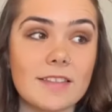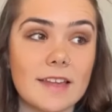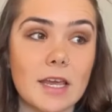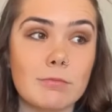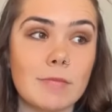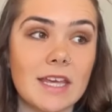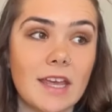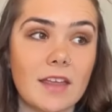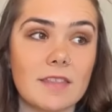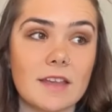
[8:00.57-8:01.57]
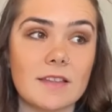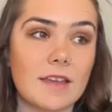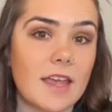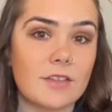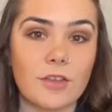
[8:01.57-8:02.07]
that I'm making these
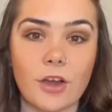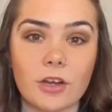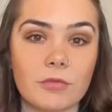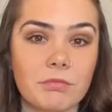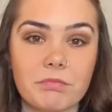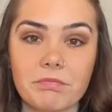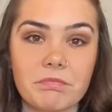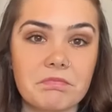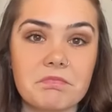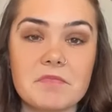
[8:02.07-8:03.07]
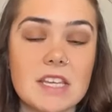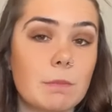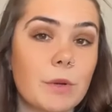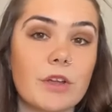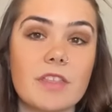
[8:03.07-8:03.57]
days are
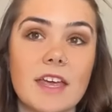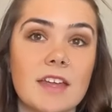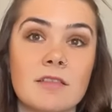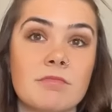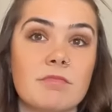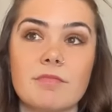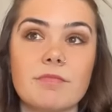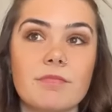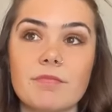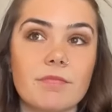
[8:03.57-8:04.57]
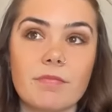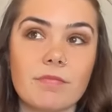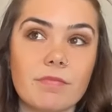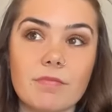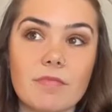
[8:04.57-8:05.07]
deeper than
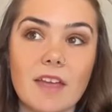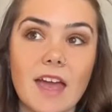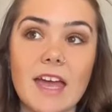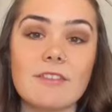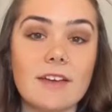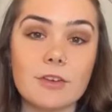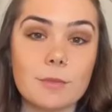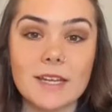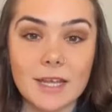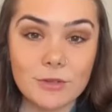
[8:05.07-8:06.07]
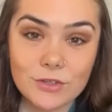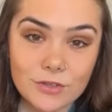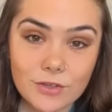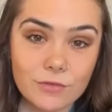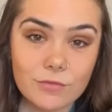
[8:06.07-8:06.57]
I've ever been able
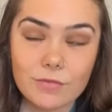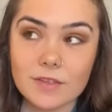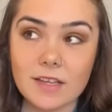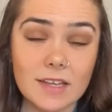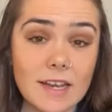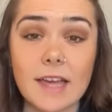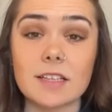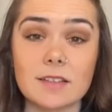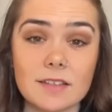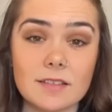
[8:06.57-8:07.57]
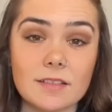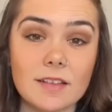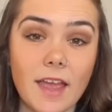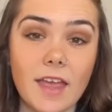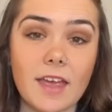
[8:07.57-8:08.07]
to connect.
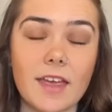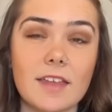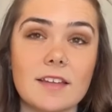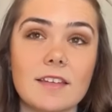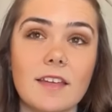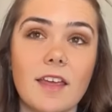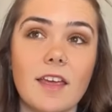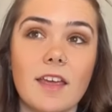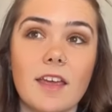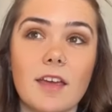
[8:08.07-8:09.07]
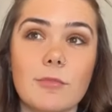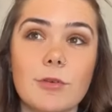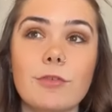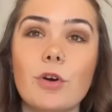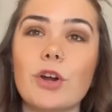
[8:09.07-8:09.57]
And
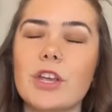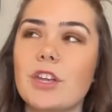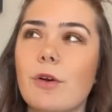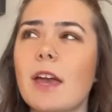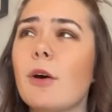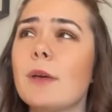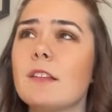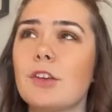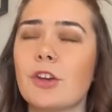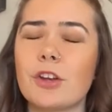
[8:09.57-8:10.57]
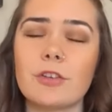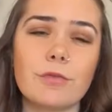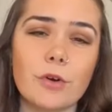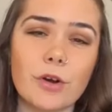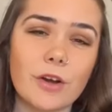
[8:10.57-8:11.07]
before, I always yearned
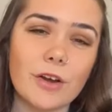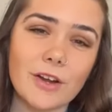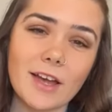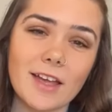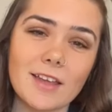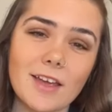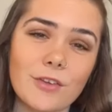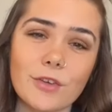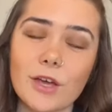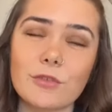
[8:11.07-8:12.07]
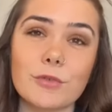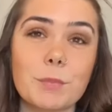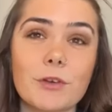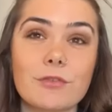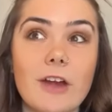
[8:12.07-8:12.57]
for a group
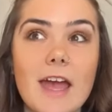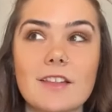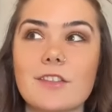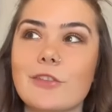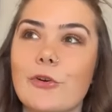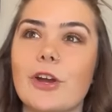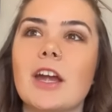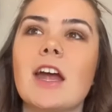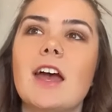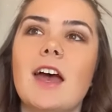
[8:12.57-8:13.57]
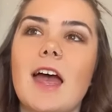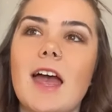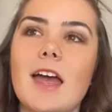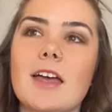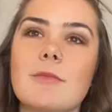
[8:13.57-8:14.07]
of friends or
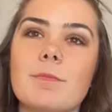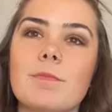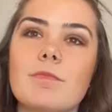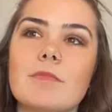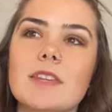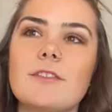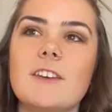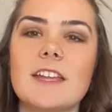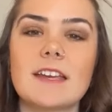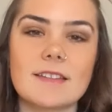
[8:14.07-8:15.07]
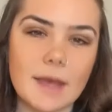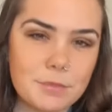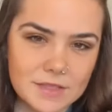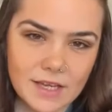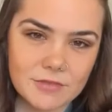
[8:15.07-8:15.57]
to feel
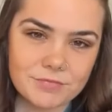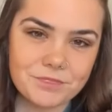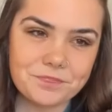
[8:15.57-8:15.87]
accepted.